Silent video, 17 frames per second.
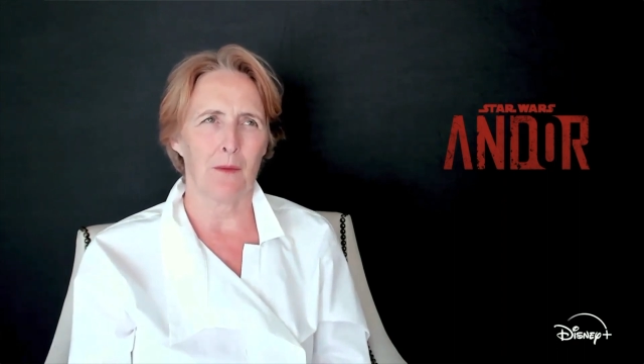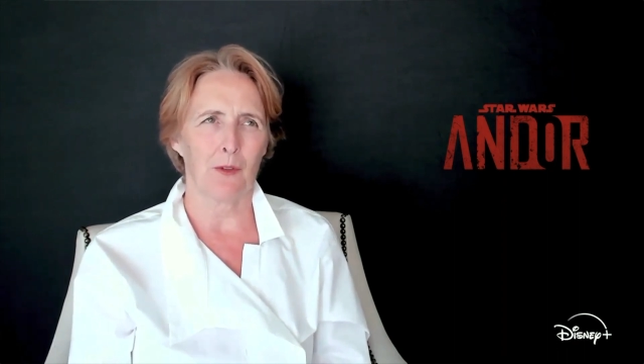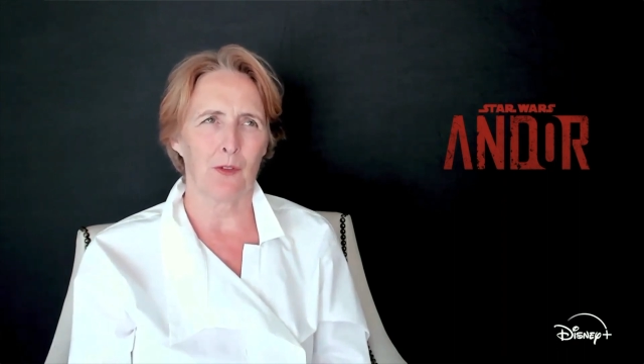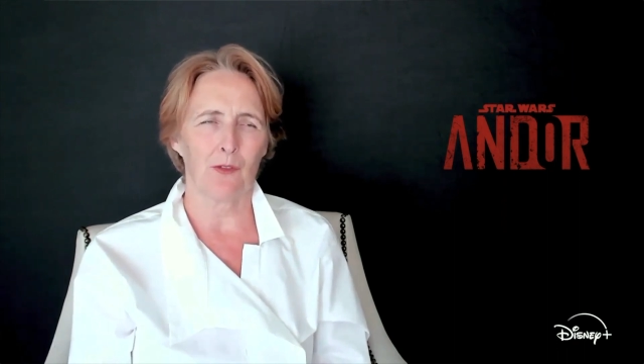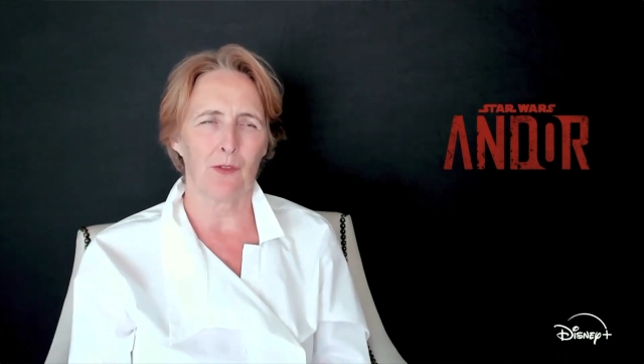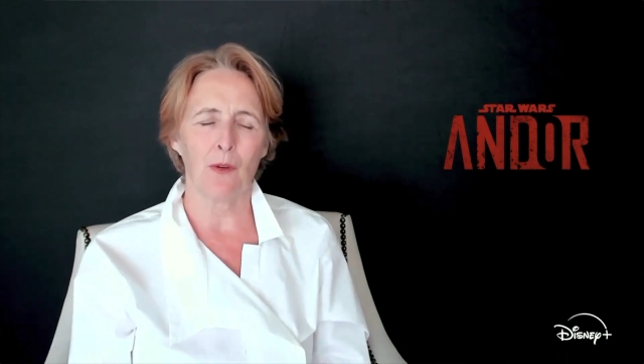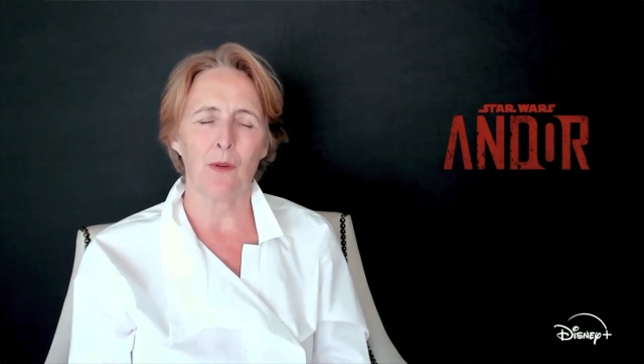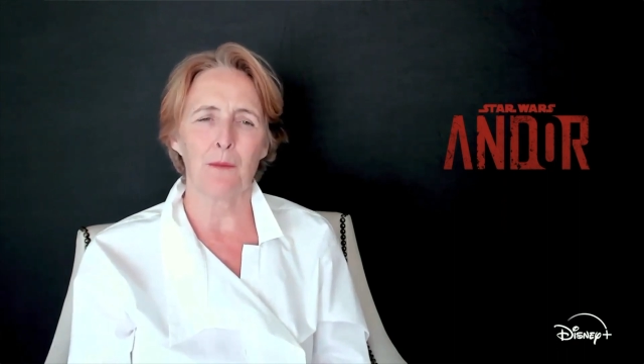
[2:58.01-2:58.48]
I
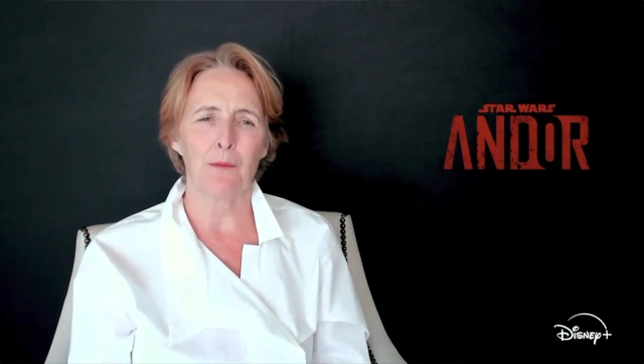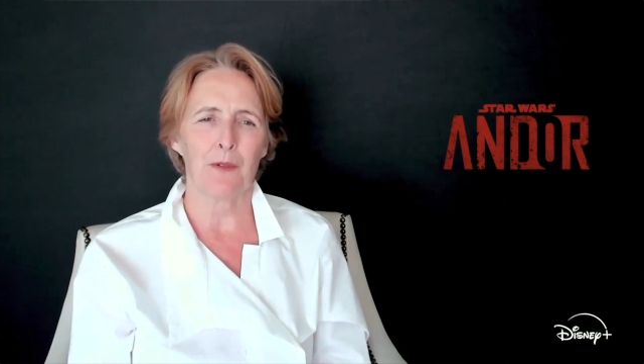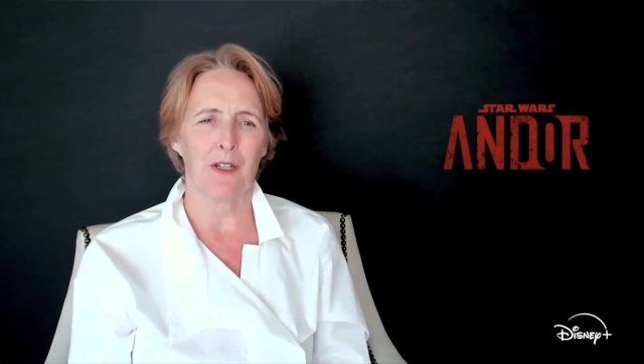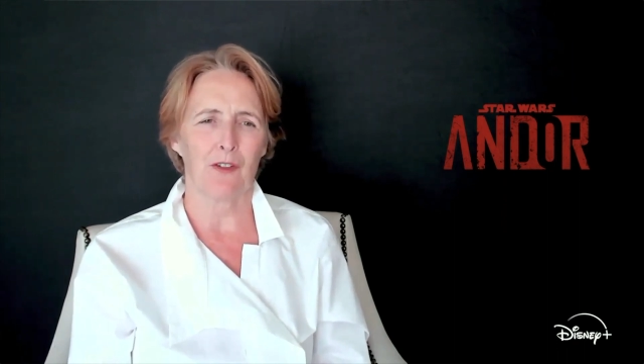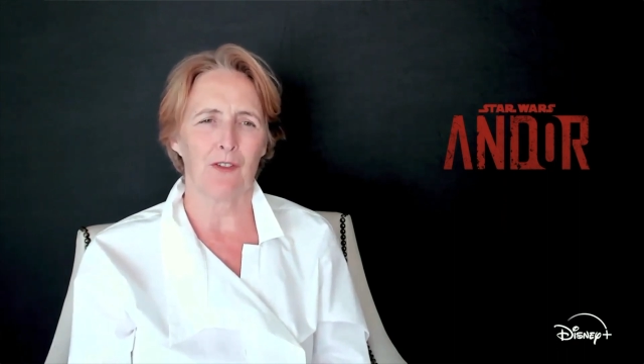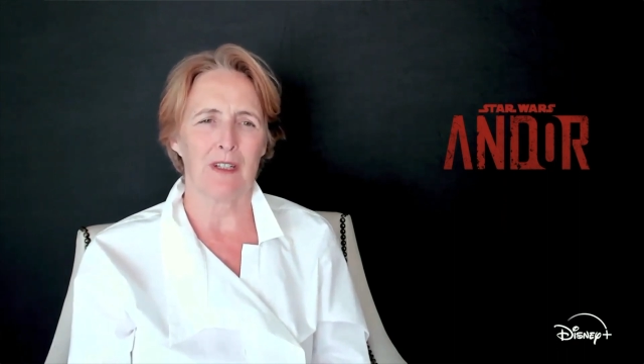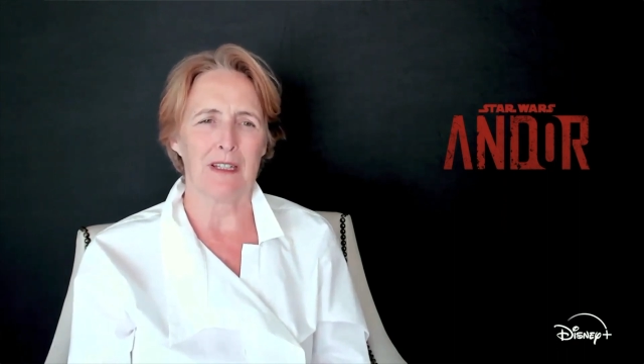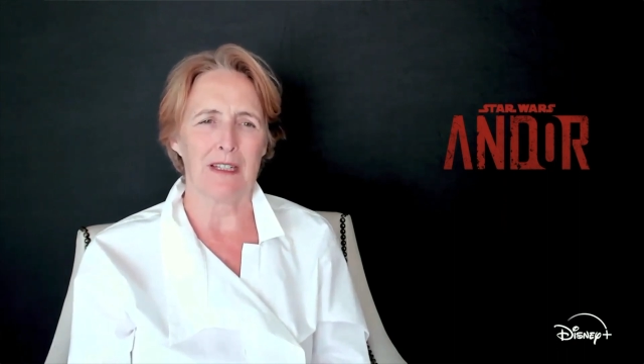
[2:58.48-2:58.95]
was so
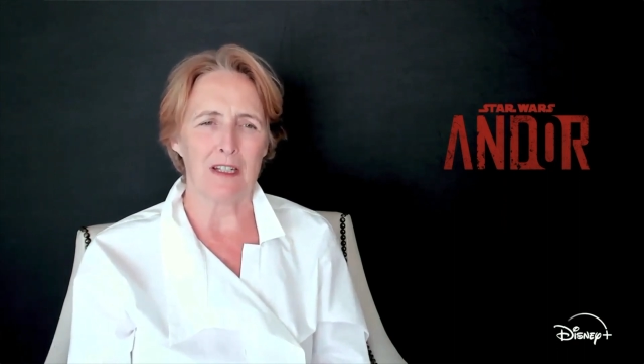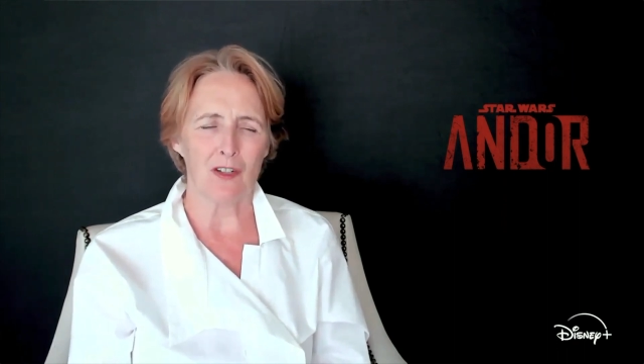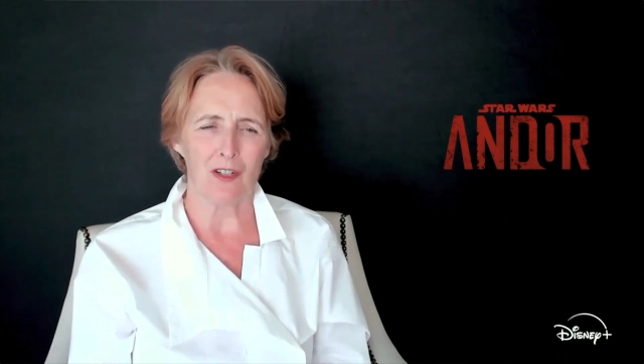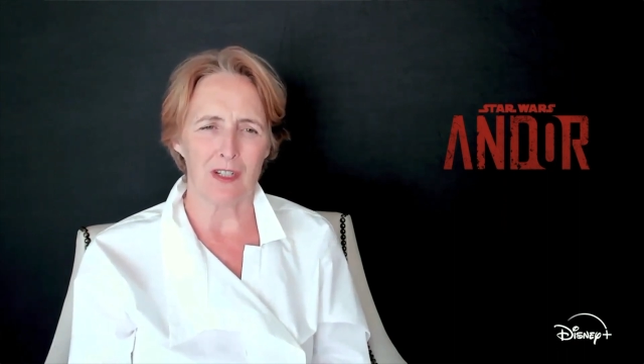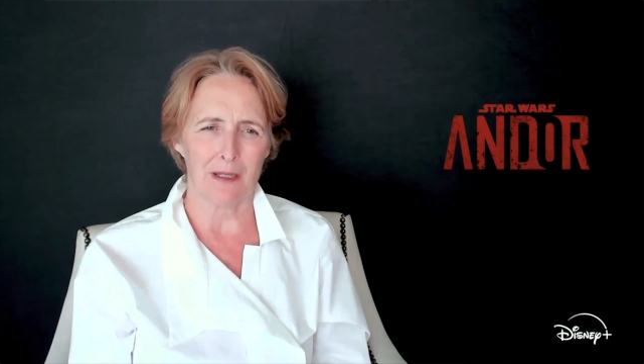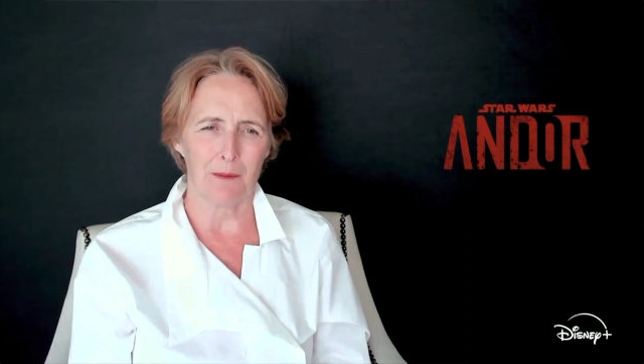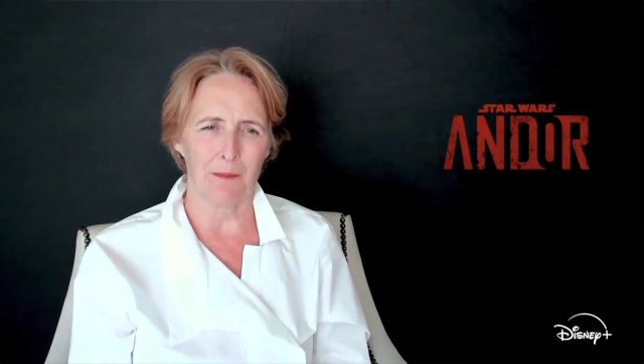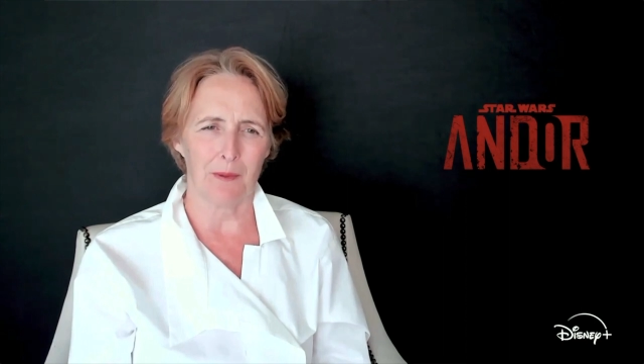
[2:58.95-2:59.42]
impressed
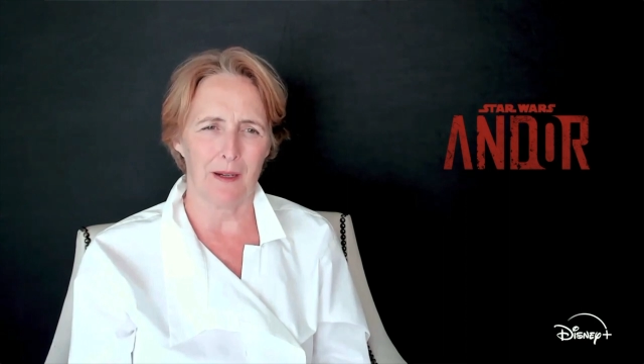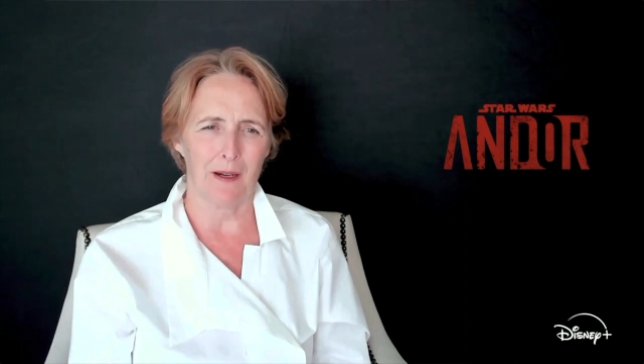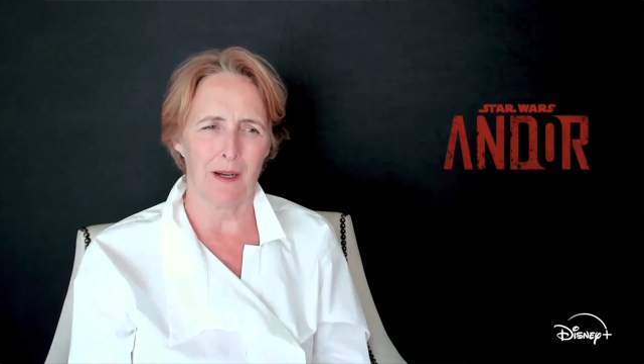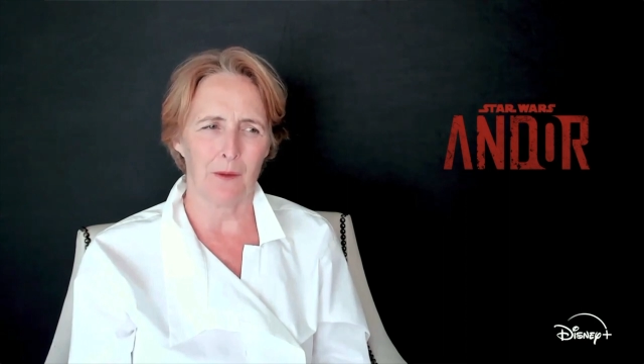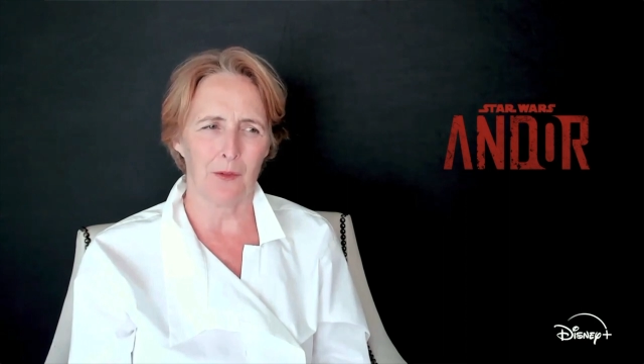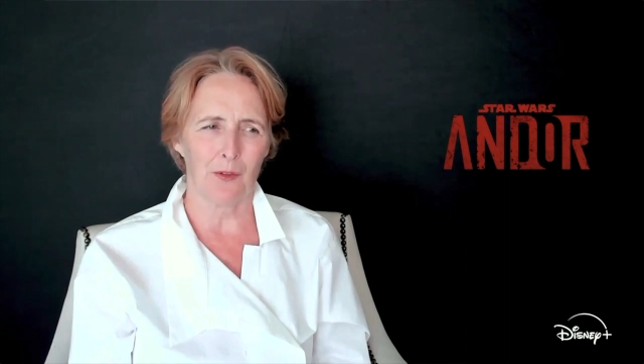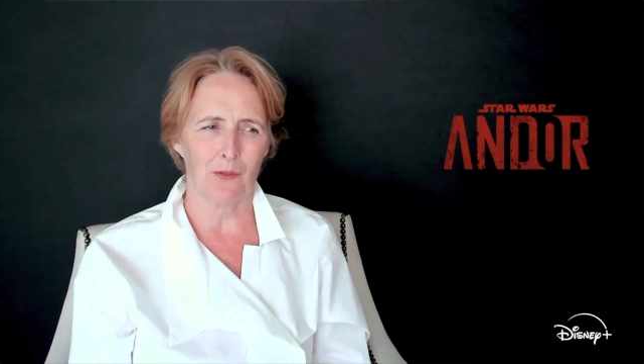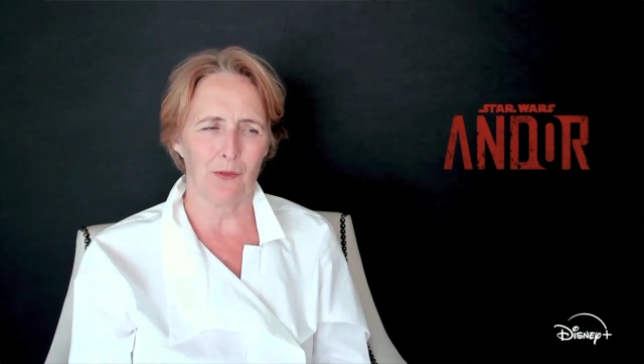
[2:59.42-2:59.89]
initially,
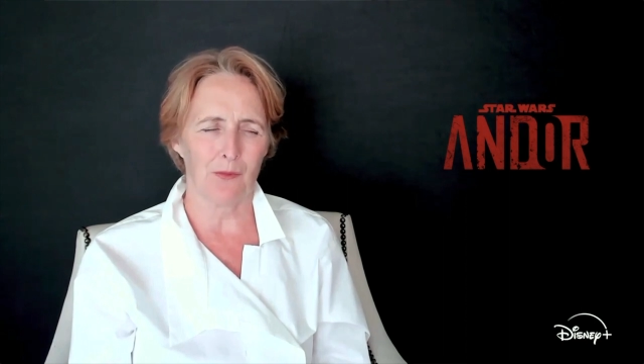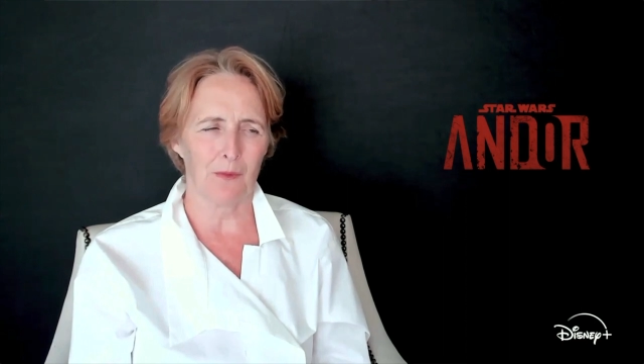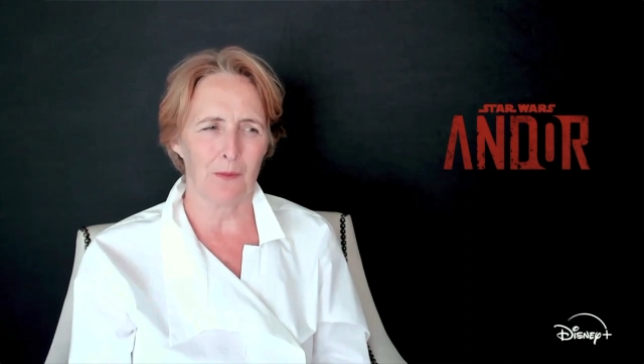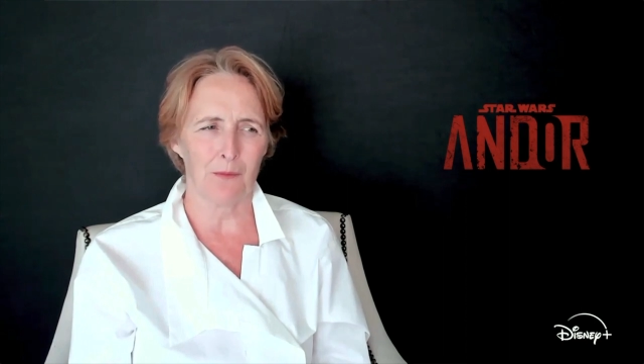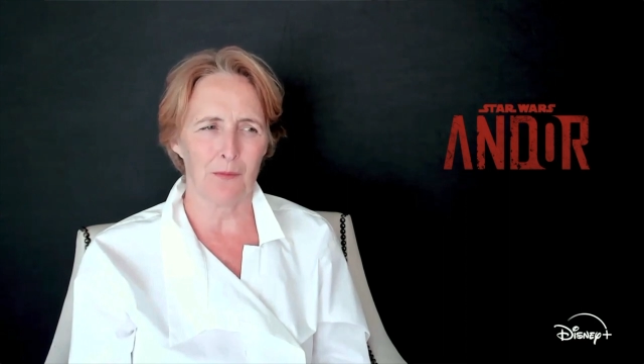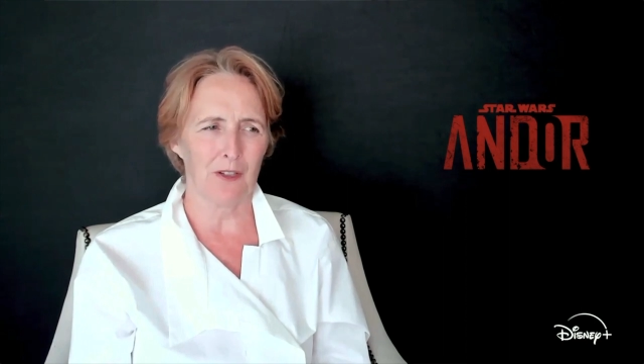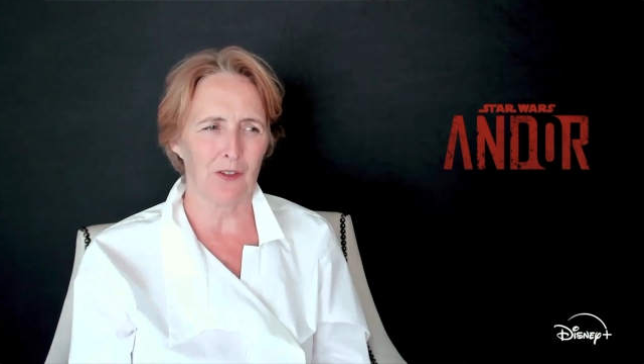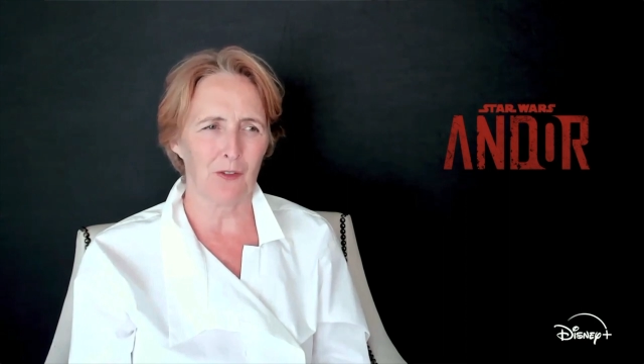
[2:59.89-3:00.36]
but I was
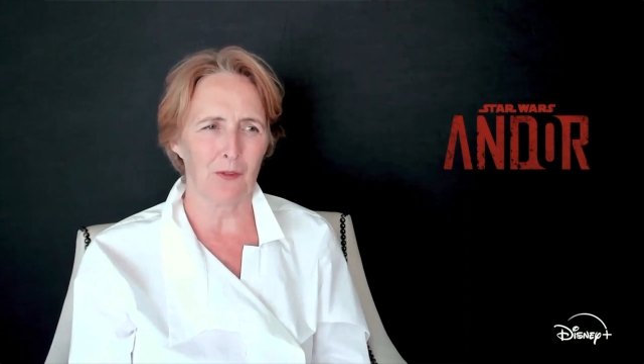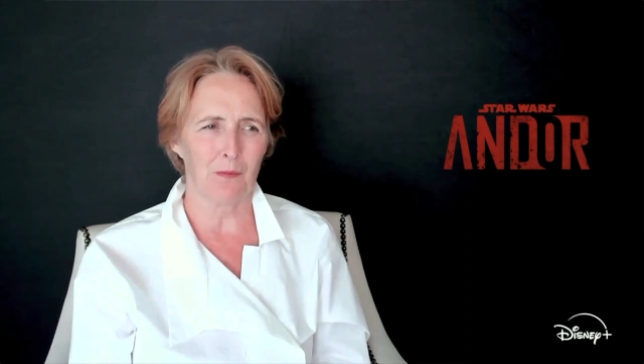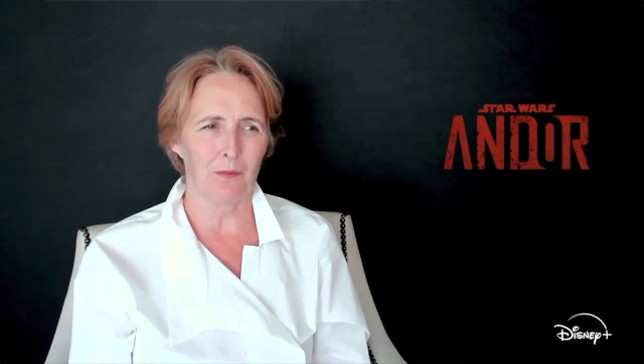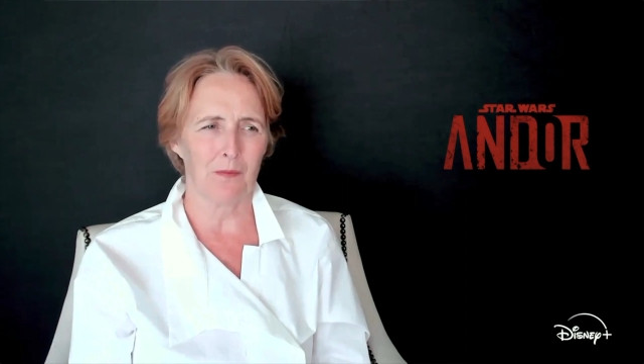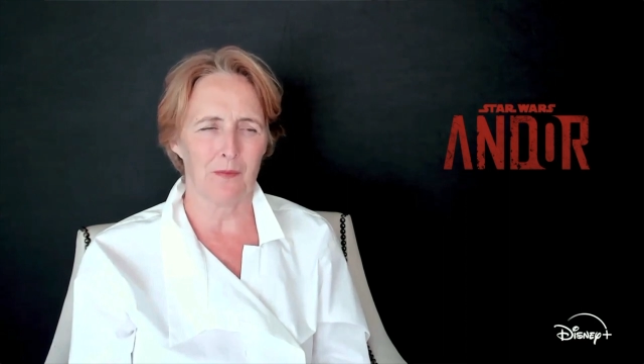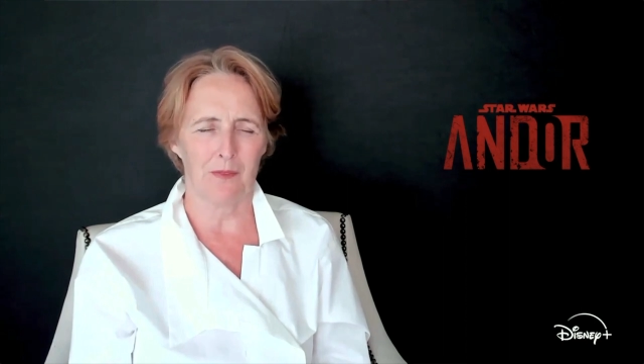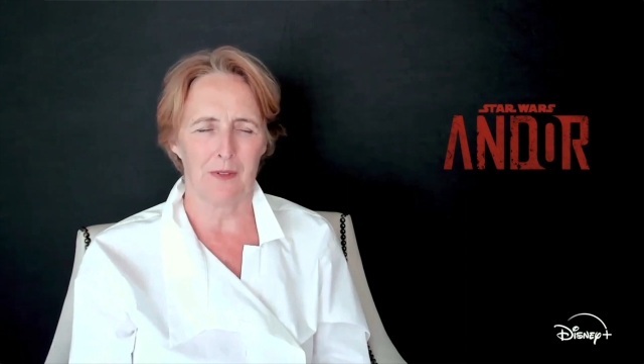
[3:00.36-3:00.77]
impressed.